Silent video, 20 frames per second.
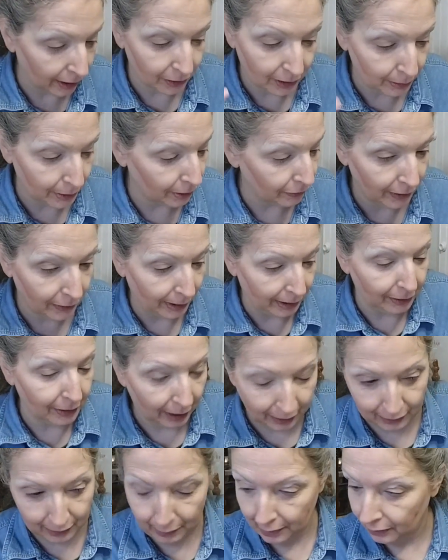stripes on your face, man, do
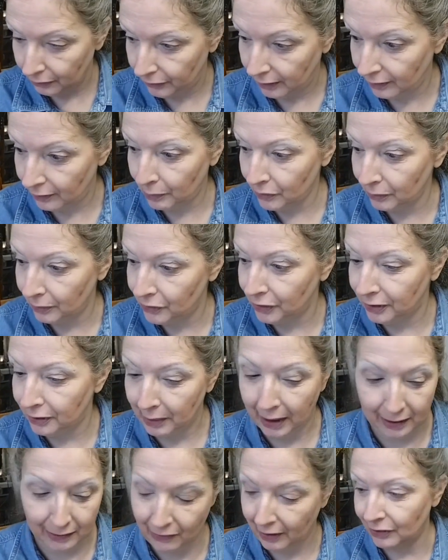tiger stripes on your face, especially once you get to my
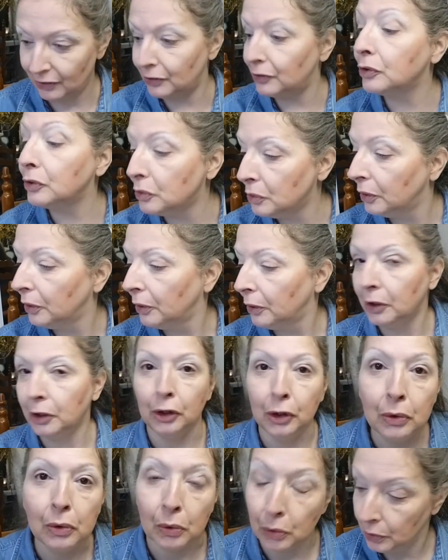age. It's like, just do
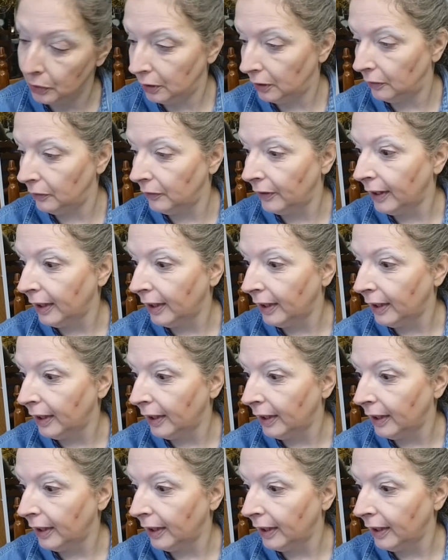you, you know.